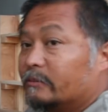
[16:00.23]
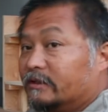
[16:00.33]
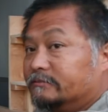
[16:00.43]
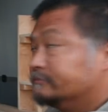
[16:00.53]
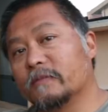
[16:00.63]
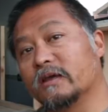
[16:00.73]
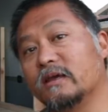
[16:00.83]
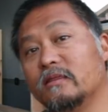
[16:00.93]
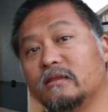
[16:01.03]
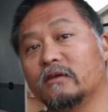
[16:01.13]
cabinet.
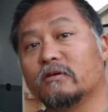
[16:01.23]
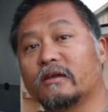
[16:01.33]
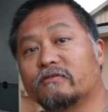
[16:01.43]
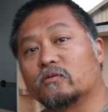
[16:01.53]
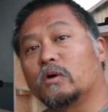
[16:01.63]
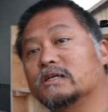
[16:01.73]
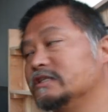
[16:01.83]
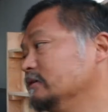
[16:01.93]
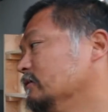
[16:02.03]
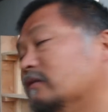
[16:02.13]
Again, thank you guys for
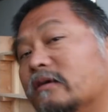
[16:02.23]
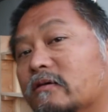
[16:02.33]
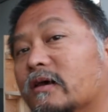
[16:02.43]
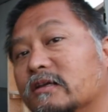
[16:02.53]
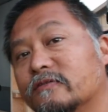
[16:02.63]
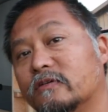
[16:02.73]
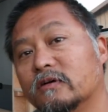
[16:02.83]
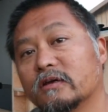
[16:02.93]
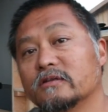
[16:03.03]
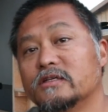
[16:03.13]
watching. Thank you guys
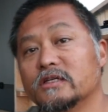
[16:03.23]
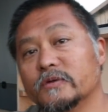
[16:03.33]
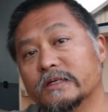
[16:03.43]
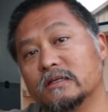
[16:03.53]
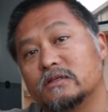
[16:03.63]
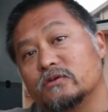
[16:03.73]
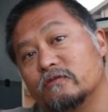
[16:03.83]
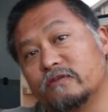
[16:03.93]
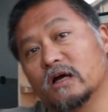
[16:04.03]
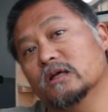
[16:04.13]
for continuing to
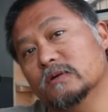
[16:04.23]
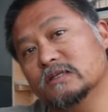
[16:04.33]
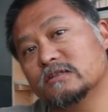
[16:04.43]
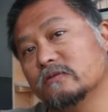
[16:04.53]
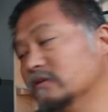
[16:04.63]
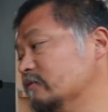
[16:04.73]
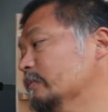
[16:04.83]
follow us through this